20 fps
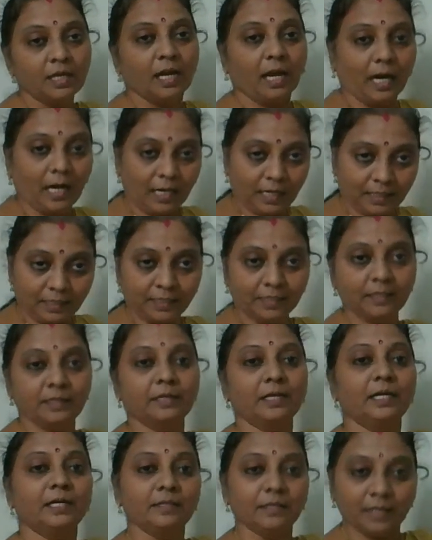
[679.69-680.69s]
elder
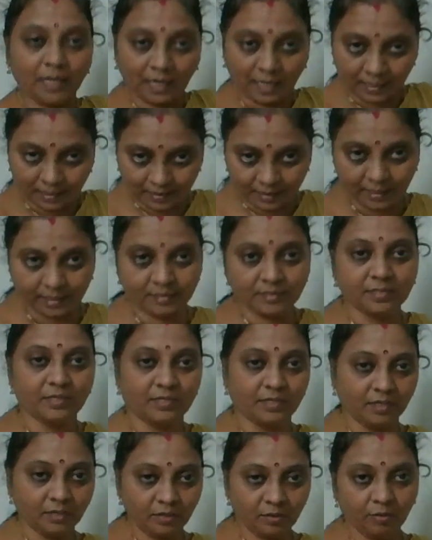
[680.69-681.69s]
and eldest.